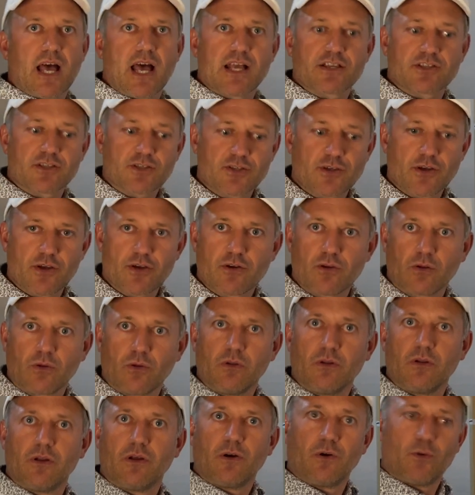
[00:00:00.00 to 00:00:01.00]
as a
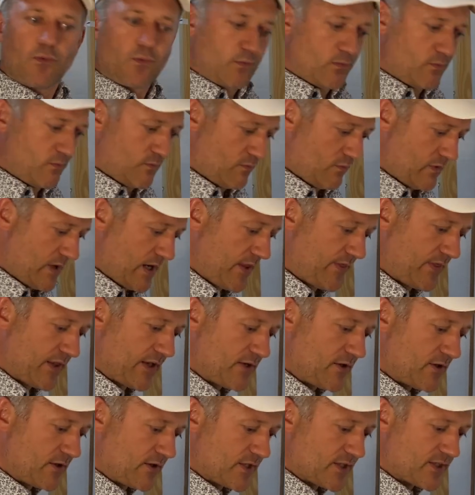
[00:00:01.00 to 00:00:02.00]
circle. And
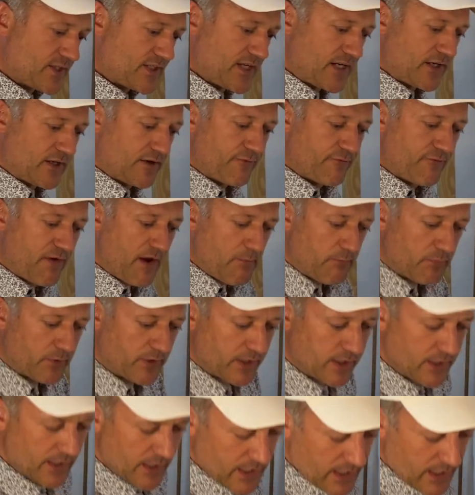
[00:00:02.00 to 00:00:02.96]
then you just take your fabric